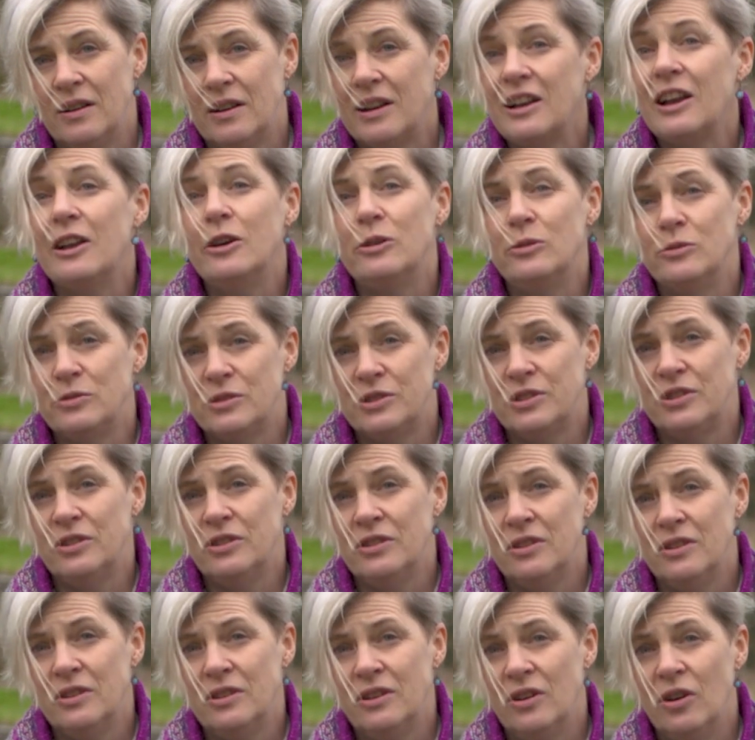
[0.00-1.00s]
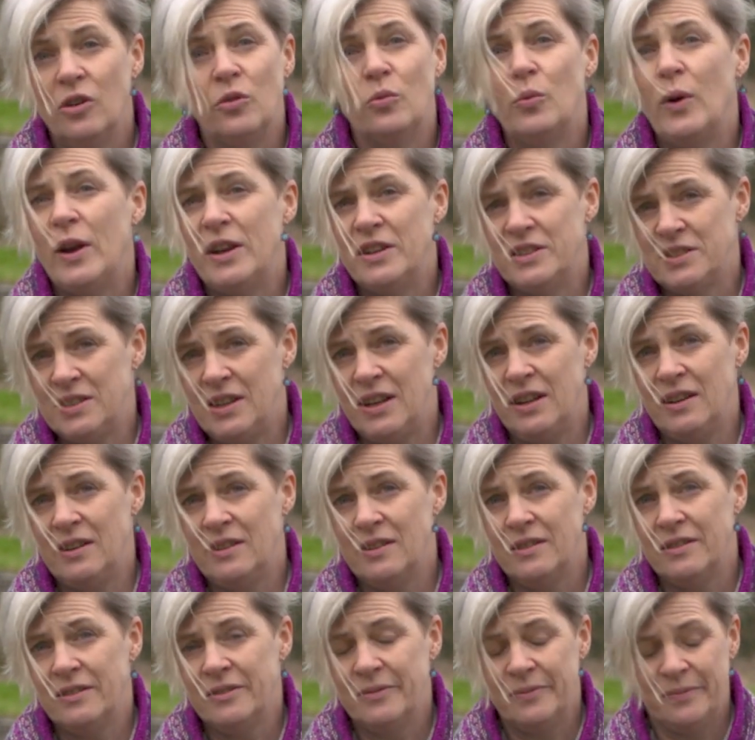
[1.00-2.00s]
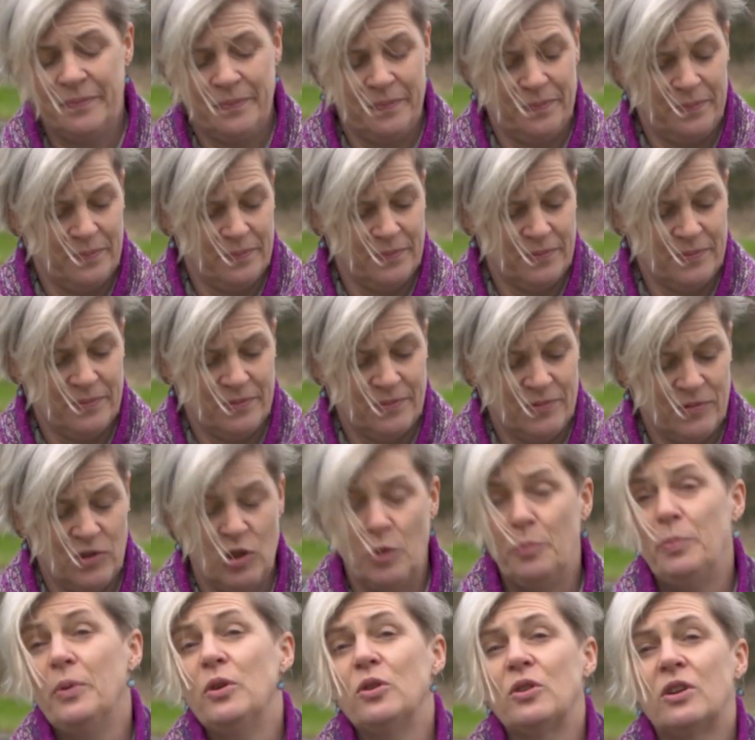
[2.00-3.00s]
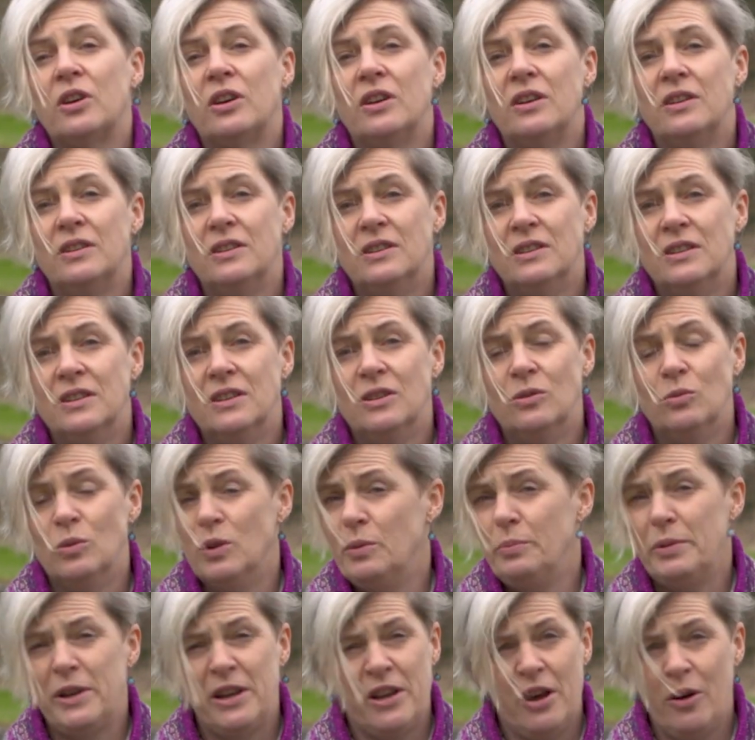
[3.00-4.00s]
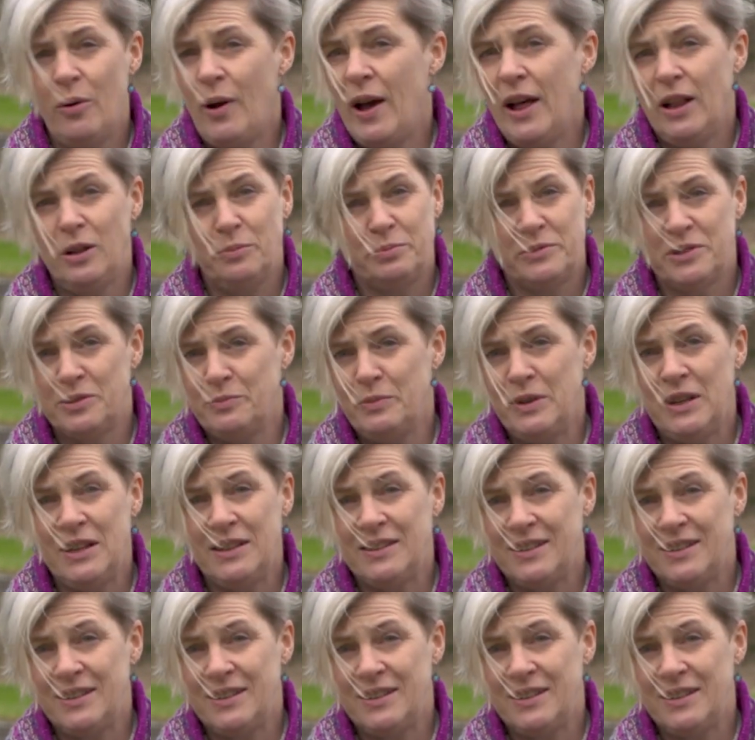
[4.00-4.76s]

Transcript: closed on Wednesday. The book will be no help to me